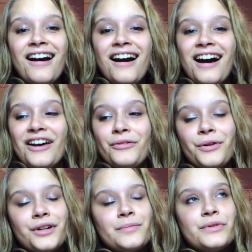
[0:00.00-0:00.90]
I
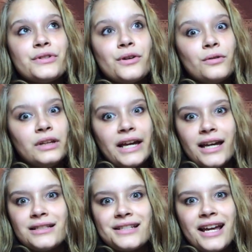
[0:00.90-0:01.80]
woke up so
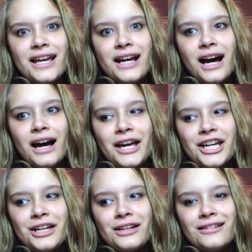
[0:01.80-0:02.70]
late and
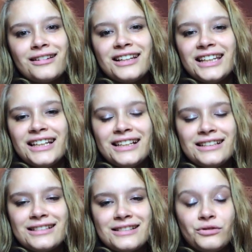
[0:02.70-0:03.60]
I
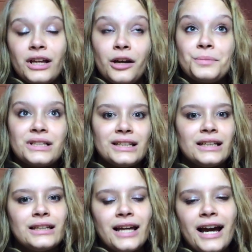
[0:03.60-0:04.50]
cleaned, well, helped
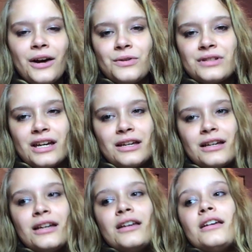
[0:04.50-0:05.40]
clean the house. I
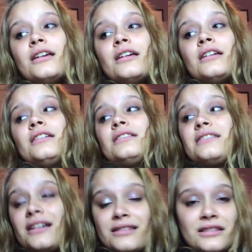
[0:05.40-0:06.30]

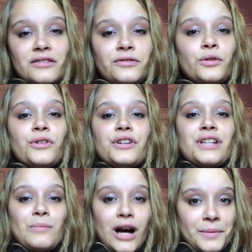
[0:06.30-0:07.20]
dusted the floors, I
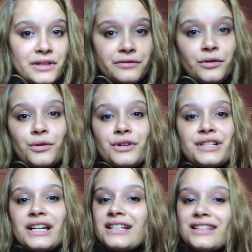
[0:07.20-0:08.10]
mopped the floors,
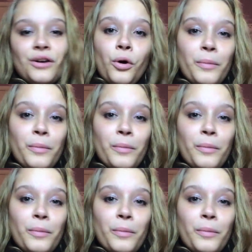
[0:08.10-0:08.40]
I did the whole